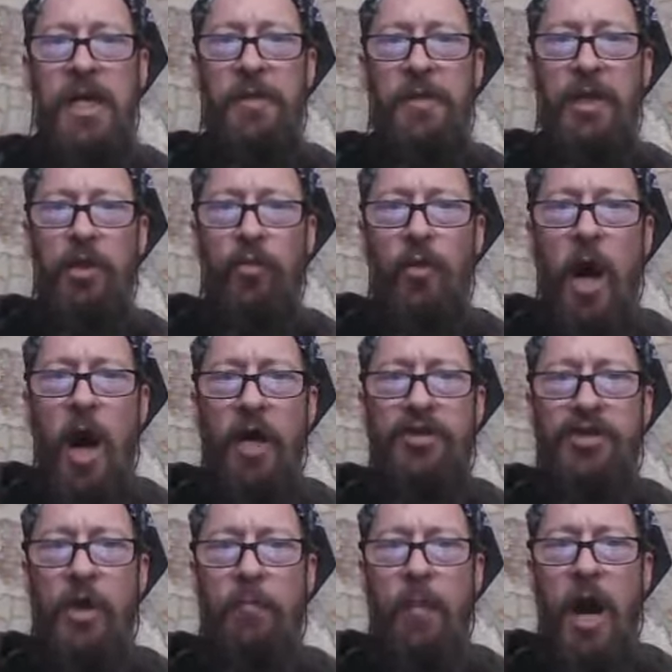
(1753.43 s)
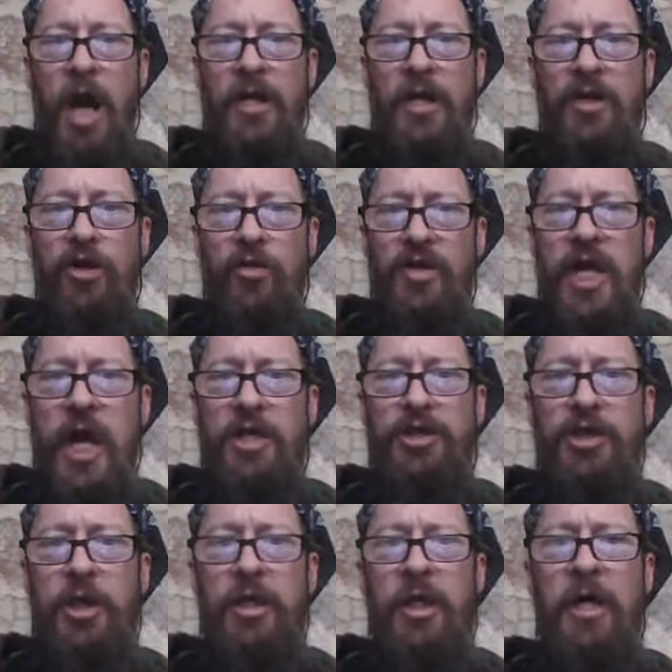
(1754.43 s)
Even the rocks are mine
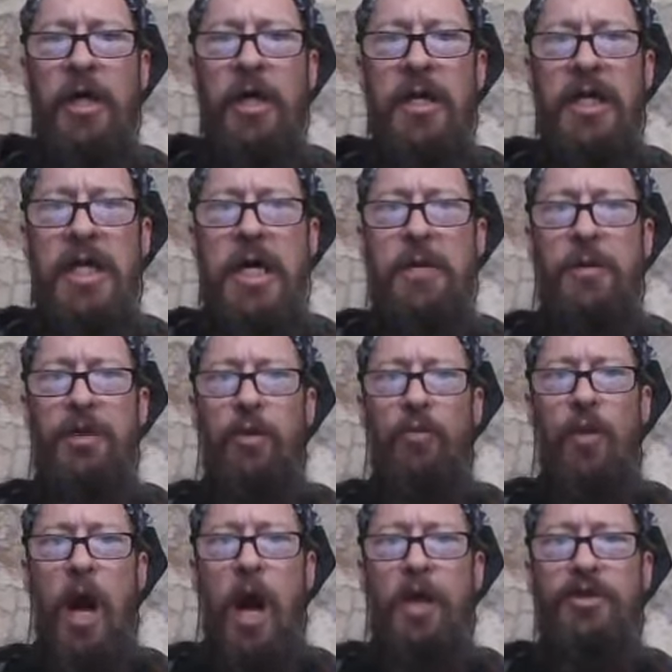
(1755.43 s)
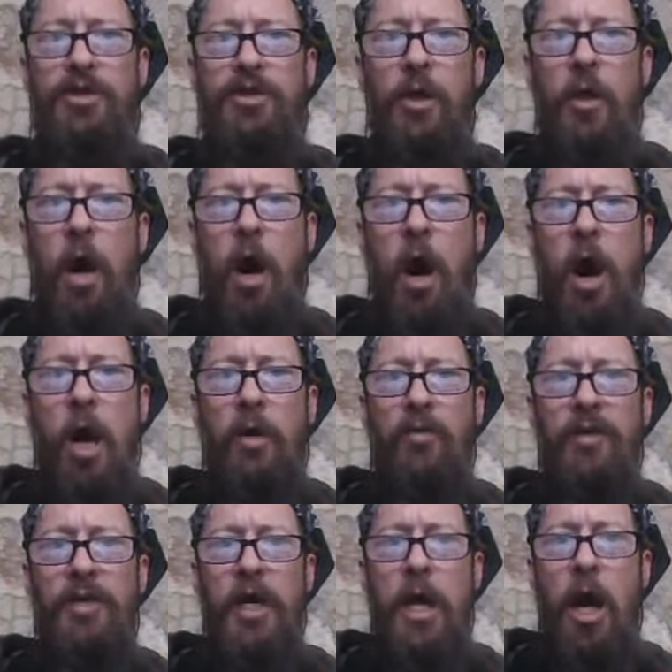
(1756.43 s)
creation. Even the rocks are hard
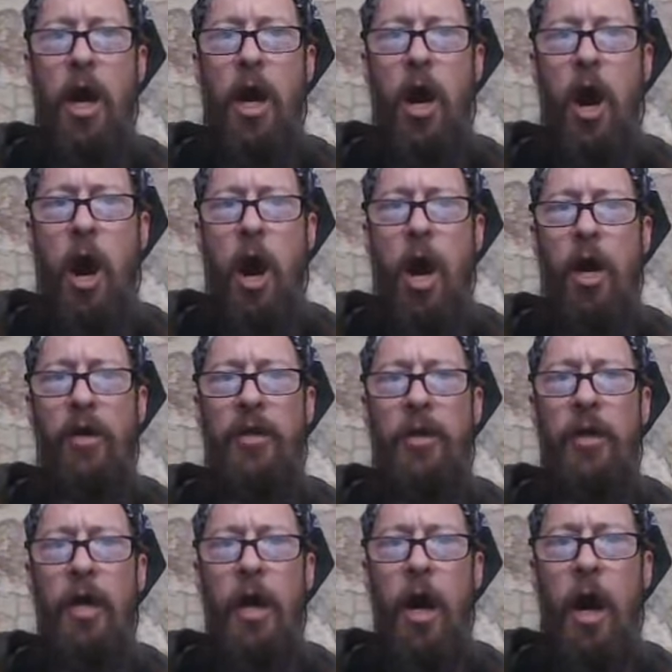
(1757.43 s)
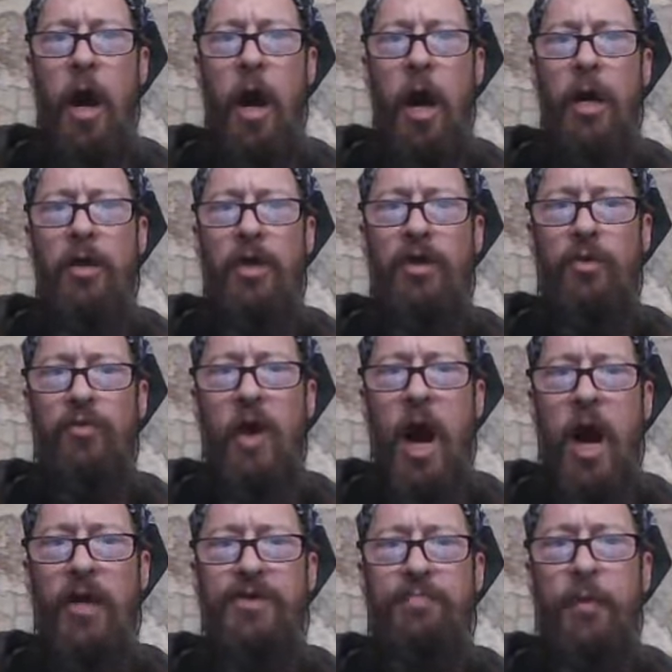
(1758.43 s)
when they are hard. Hard are the
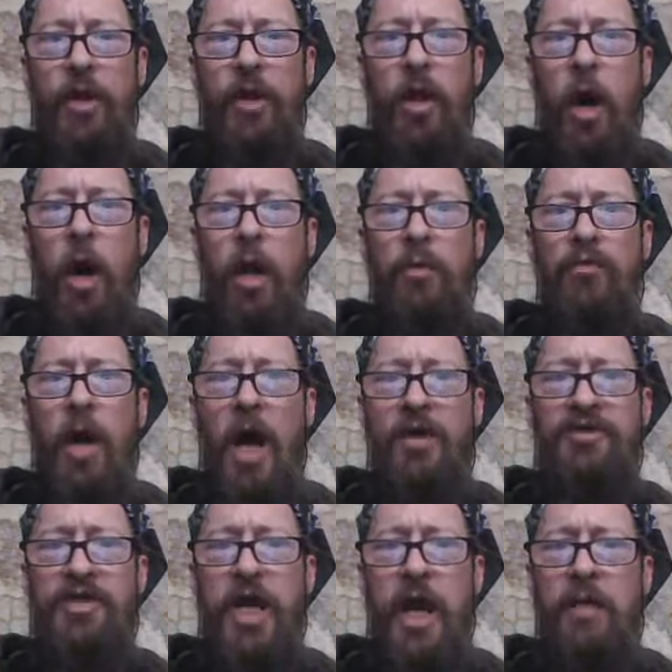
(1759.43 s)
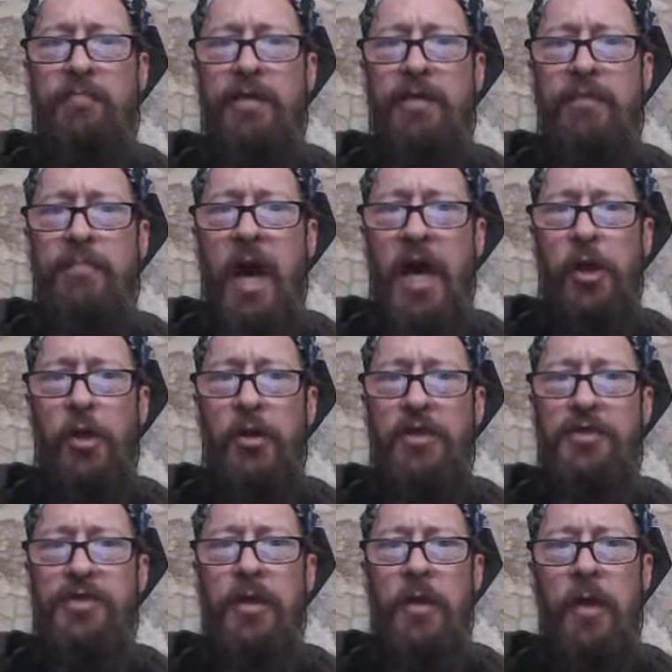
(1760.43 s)
rocks, but hard rocks can be
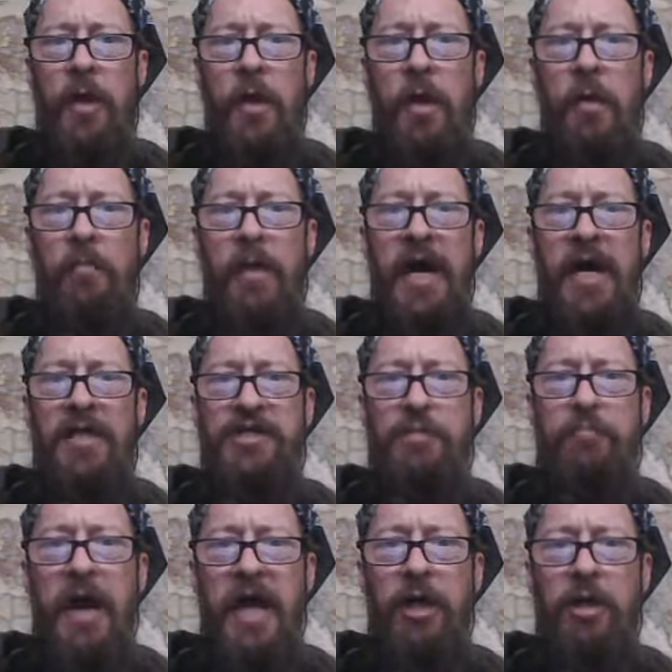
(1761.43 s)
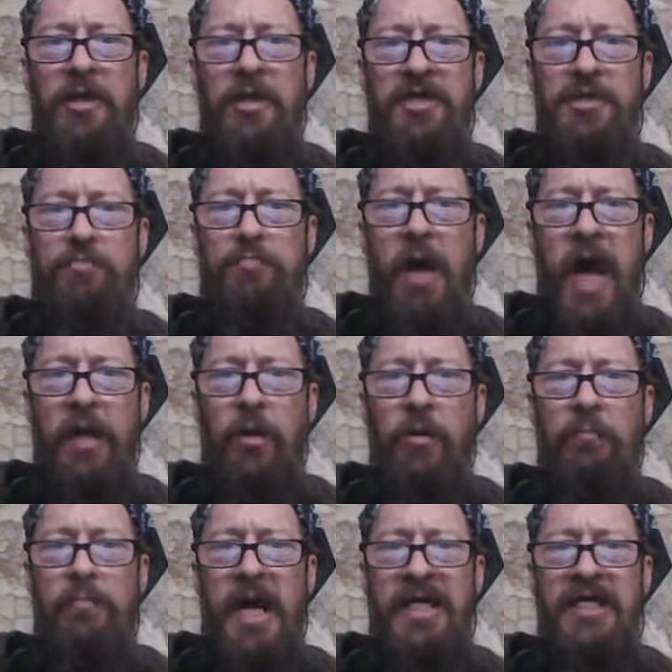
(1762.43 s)
metals. Man's metal is
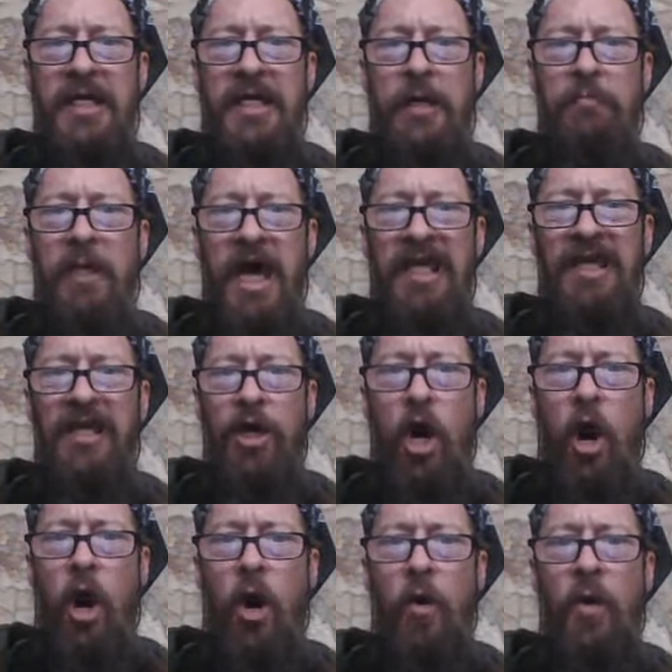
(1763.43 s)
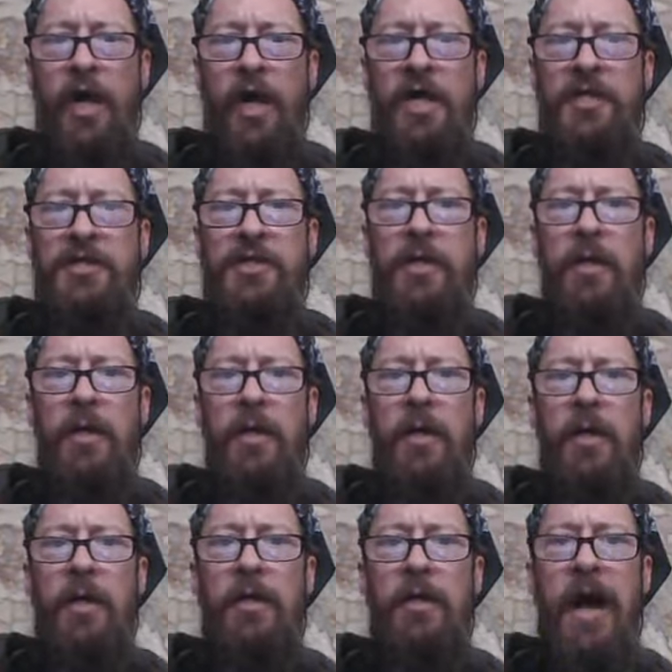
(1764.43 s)
metal, mending, meddling always.
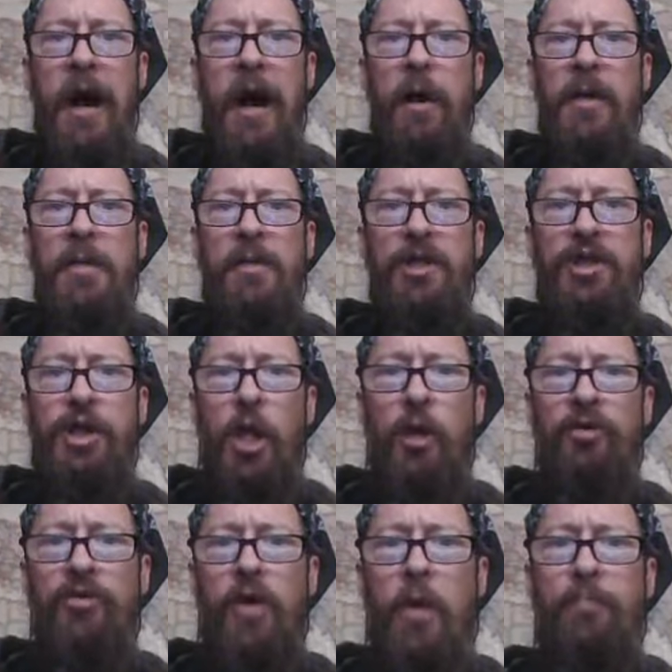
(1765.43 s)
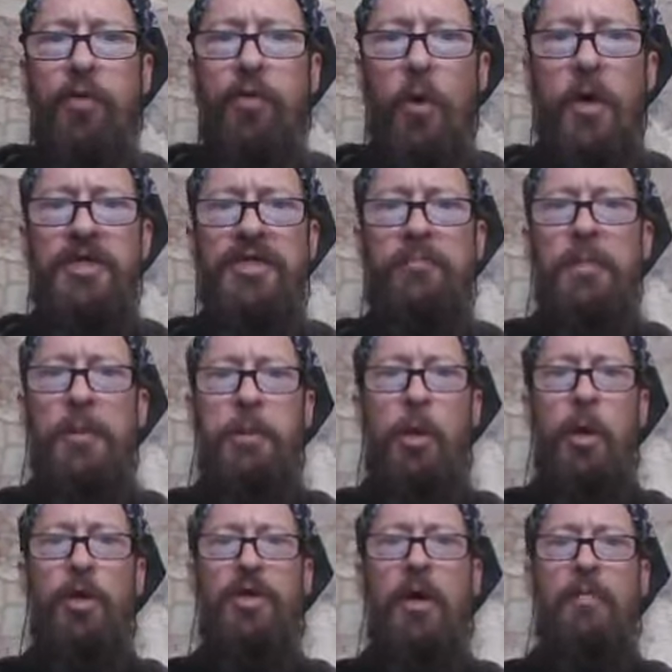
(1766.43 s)
Now even children are poisoned
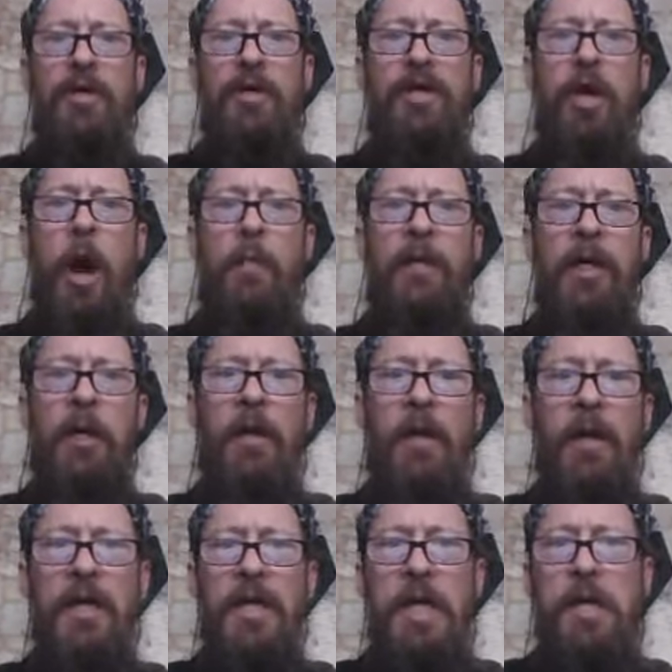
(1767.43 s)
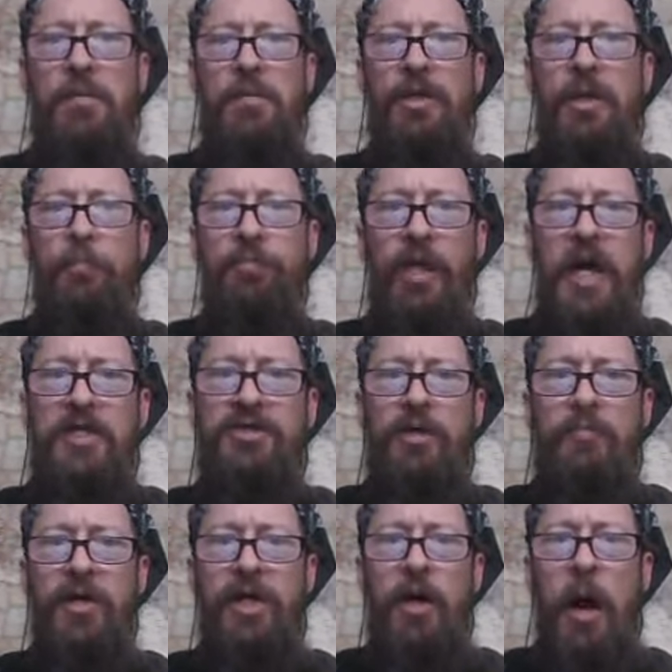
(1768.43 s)
before their becoming. Even the plants
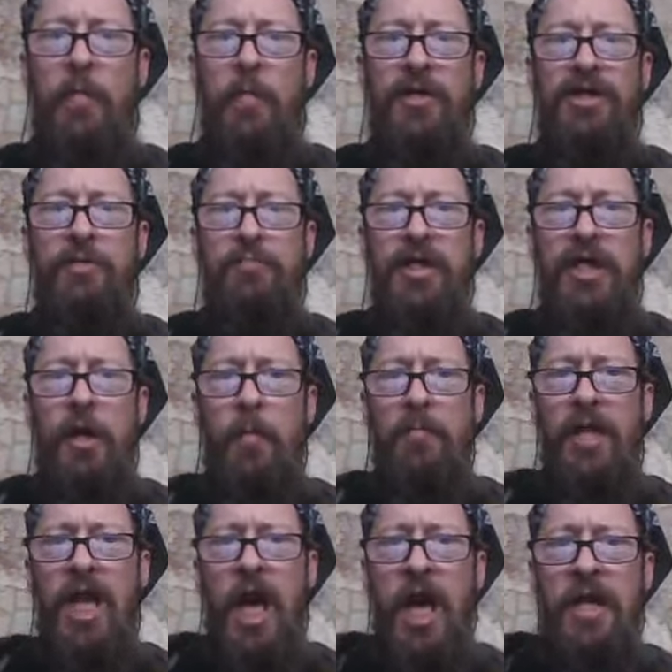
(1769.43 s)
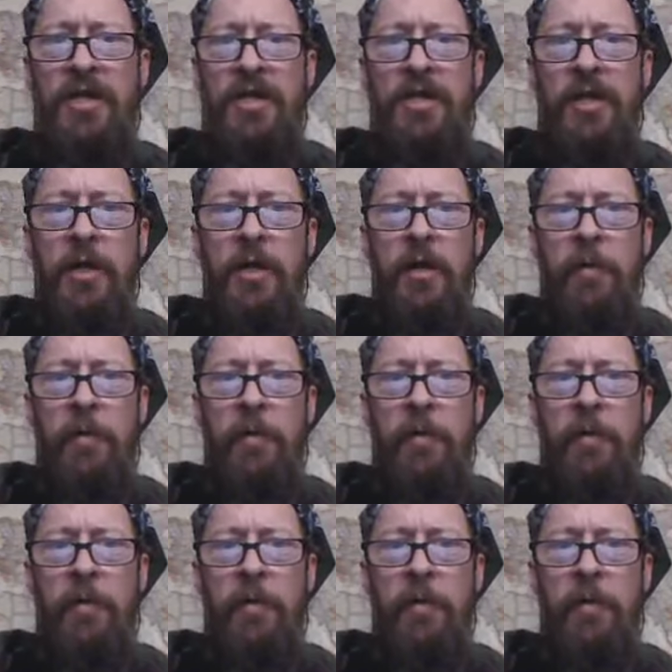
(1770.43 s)
are becoming to becoming end.